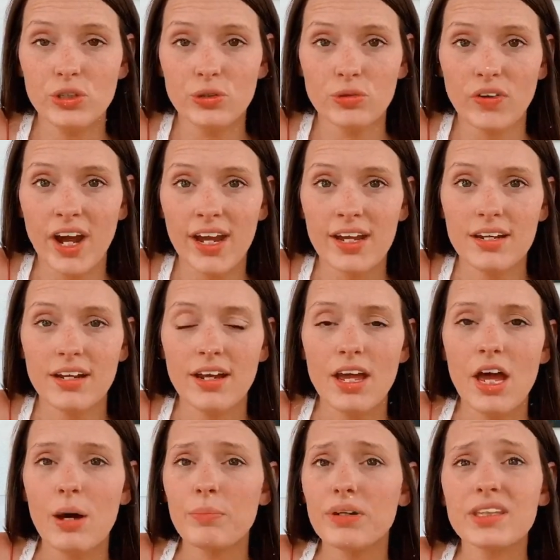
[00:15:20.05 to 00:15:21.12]
right?
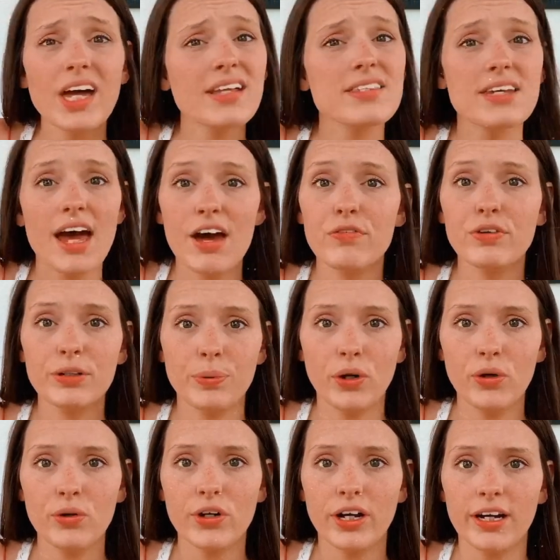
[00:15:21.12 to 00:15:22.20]
But that's every
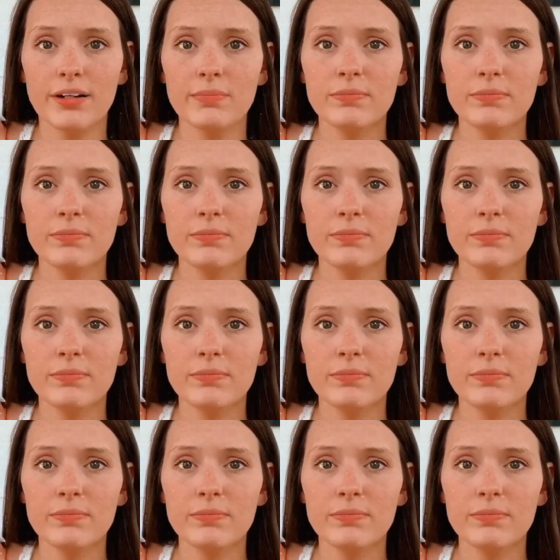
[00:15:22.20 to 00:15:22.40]
program.